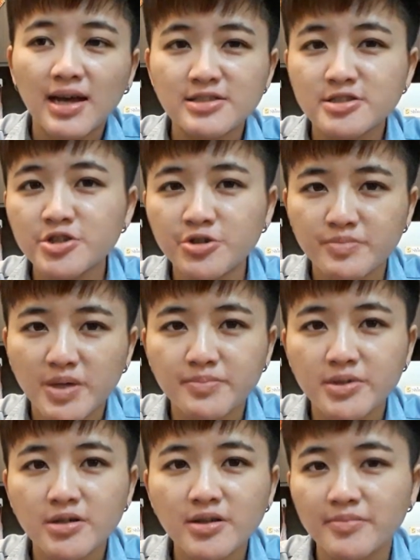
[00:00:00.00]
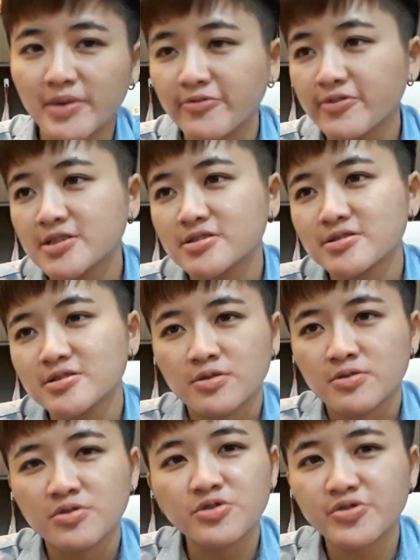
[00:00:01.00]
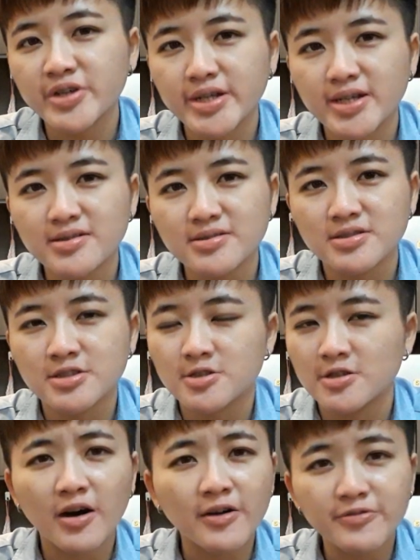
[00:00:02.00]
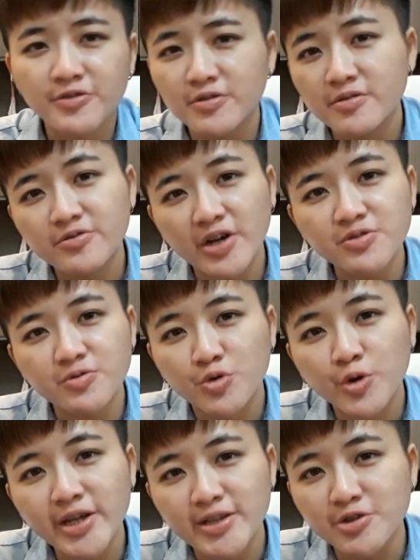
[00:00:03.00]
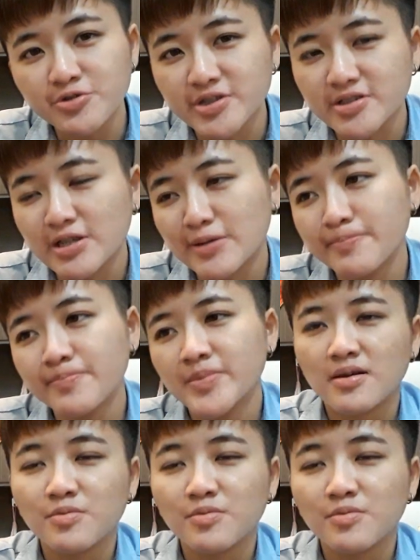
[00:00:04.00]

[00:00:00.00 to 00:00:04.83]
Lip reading: I still remember in my first 2-3 years of trying to create a new system,